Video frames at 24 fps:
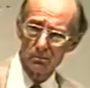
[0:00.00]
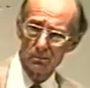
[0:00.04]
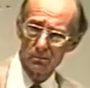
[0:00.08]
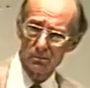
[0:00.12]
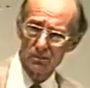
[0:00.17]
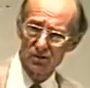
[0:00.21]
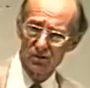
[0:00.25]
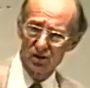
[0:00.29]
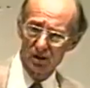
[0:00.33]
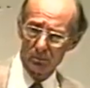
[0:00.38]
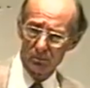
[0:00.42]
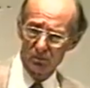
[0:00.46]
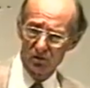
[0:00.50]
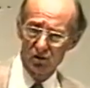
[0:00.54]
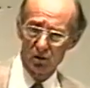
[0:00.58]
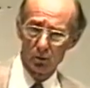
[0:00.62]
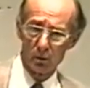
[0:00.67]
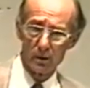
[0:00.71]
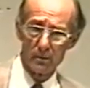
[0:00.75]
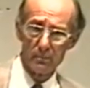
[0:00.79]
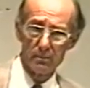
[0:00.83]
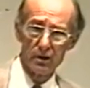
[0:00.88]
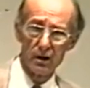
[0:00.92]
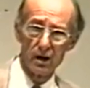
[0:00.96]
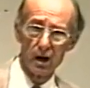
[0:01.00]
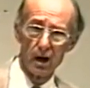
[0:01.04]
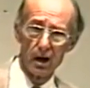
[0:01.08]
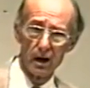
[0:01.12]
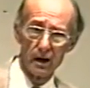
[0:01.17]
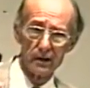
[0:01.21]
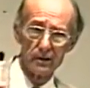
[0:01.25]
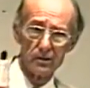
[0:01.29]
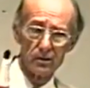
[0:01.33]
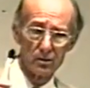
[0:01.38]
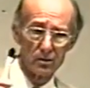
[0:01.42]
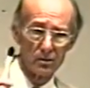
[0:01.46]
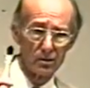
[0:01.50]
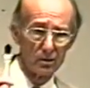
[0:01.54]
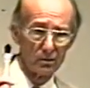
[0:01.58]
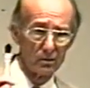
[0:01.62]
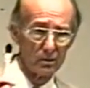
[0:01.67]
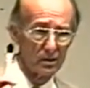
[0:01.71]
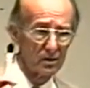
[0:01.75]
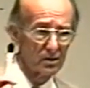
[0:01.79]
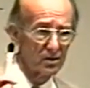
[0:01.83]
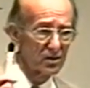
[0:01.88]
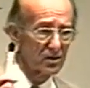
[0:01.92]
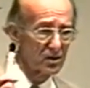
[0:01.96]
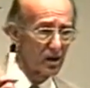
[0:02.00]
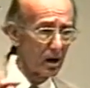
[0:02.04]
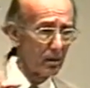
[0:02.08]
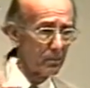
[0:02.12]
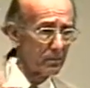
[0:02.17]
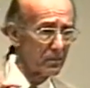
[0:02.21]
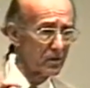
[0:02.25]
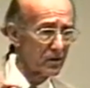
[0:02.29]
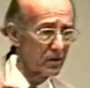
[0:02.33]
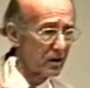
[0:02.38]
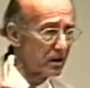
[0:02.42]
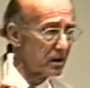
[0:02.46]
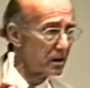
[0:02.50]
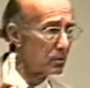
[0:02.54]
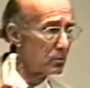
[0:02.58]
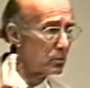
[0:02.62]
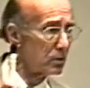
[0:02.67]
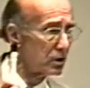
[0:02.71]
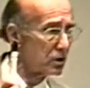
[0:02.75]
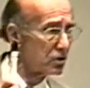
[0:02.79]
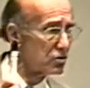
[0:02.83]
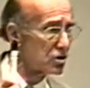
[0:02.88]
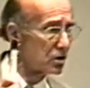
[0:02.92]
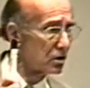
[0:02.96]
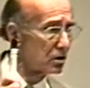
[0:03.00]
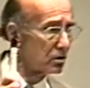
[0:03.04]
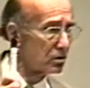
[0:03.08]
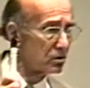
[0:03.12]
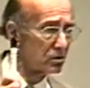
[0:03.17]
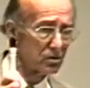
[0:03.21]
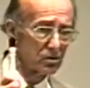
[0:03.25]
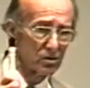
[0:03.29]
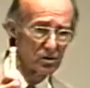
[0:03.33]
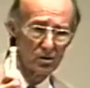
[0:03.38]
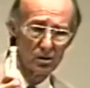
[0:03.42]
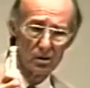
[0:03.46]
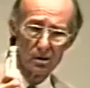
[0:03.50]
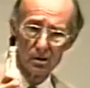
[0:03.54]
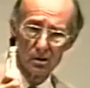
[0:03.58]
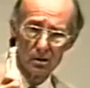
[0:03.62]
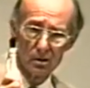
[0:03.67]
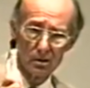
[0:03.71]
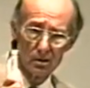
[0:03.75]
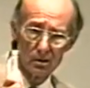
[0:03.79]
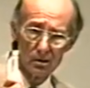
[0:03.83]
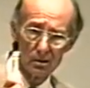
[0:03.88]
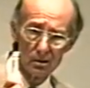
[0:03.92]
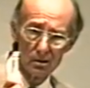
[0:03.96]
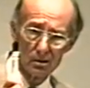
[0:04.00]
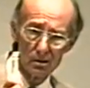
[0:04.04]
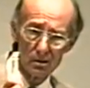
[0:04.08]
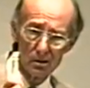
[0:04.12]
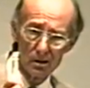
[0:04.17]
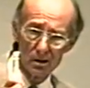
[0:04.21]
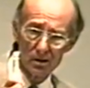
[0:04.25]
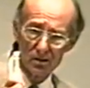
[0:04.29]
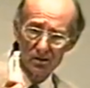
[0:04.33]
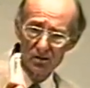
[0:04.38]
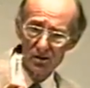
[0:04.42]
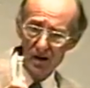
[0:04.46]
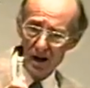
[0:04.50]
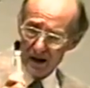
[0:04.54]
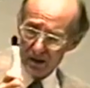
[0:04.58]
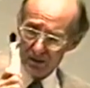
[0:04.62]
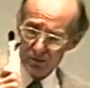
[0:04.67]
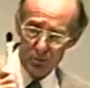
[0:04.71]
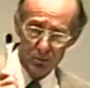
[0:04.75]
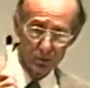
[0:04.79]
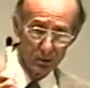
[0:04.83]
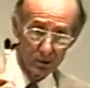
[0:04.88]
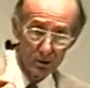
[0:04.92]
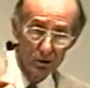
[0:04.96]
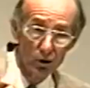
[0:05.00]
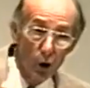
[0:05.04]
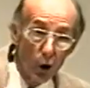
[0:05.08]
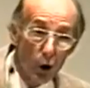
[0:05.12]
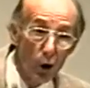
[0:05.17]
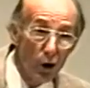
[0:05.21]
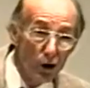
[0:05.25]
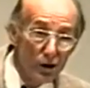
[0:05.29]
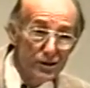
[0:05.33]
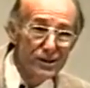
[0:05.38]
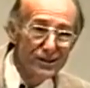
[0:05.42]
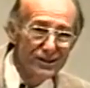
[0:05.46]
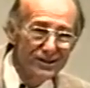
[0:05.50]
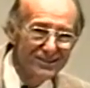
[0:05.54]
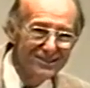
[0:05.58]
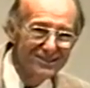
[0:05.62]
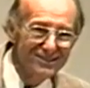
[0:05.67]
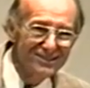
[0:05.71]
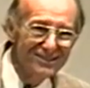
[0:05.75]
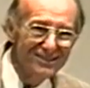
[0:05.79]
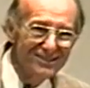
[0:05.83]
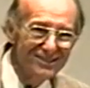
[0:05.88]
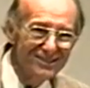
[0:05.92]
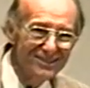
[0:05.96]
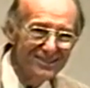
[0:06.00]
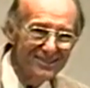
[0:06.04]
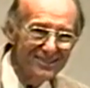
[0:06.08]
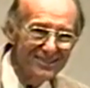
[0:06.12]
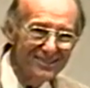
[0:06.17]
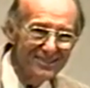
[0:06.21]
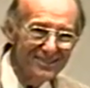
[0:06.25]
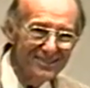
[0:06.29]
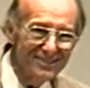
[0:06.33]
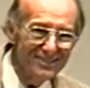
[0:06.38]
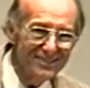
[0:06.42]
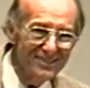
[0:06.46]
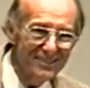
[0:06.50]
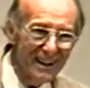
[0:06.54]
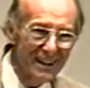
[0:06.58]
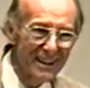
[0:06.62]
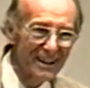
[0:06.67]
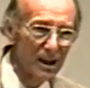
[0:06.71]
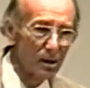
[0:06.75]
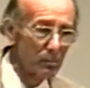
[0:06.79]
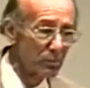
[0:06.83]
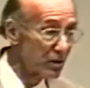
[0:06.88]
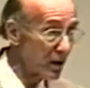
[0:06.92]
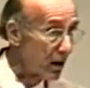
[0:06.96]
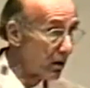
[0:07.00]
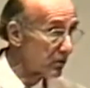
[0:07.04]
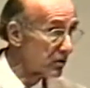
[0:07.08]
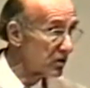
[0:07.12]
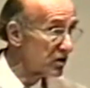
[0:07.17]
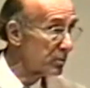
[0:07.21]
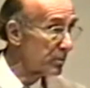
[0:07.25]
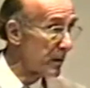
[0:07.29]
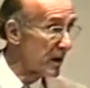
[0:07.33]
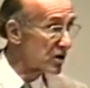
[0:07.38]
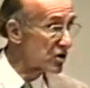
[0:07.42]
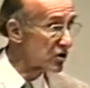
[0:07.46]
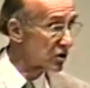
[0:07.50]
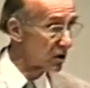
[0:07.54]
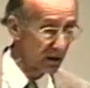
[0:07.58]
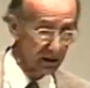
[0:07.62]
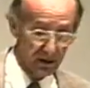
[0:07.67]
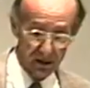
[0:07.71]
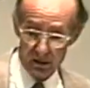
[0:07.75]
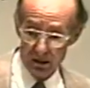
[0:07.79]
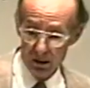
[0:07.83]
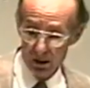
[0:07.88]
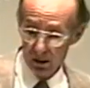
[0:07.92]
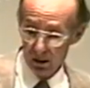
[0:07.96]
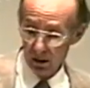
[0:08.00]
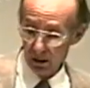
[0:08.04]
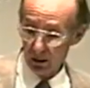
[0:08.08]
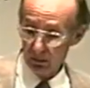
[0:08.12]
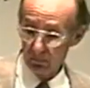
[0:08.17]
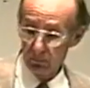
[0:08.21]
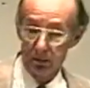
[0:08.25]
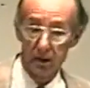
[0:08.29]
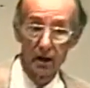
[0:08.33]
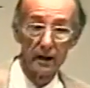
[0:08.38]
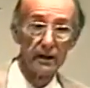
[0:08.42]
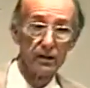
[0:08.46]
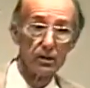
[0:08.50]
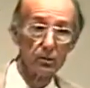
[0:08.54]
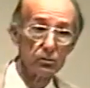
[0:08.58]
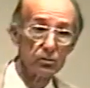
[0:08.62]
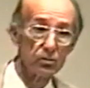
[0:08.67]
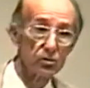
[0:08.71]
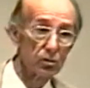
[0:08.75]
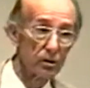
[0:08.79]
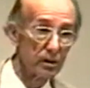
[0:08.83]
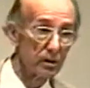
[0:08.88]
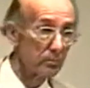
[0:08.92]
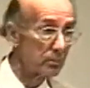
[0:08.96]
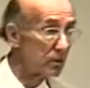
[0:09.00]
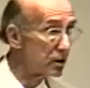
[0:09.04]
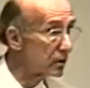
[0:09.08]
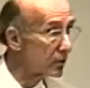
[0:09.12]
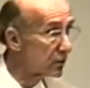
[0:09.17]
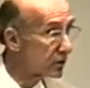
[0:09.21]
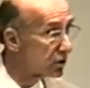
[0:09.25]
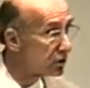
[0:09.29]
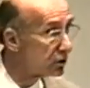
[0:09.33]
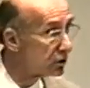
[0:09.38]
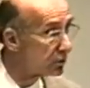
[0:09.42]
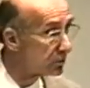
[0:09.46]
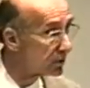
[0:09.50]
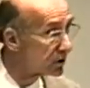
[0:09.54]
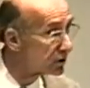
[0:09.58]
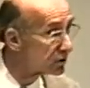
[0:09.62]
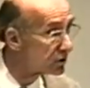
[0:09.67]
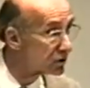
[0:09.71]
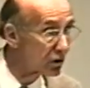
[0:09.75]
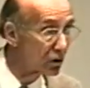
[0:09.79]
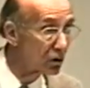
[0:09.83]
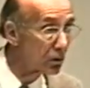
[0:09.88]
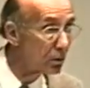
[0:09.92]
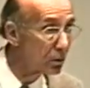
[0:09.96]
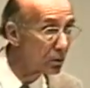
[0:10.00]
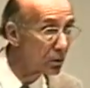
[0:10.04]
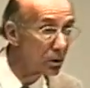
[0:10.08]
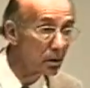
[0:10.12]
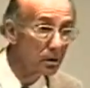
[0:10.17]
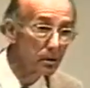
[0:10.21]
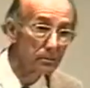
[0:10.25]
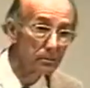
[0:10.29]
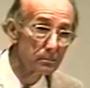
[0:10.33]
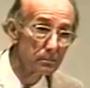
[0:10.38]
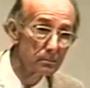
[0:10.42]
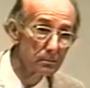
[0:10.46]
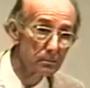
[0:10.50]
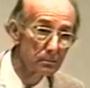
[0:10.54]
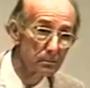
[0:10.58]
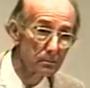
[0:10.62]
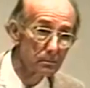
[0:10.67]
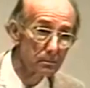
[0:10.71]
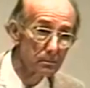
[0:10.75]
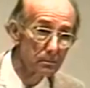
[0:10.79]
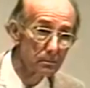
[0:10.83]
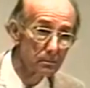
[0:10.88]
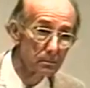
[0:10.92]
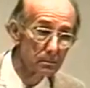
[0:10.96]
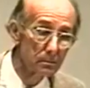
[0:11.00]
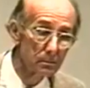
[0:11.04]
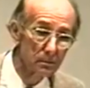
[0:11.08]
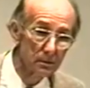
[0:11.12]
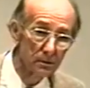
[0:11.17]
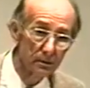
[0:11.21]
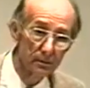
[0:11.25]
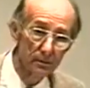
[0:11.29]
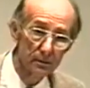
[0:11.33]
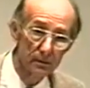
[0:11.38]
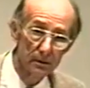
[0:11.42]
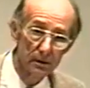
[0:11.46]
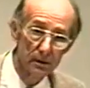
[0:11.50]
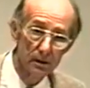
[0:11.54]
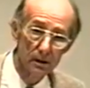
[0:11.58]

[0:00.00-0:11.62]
seems to imply that there is something which is its natural good. That comes out especially in Plato's treatment of the human soul, you see.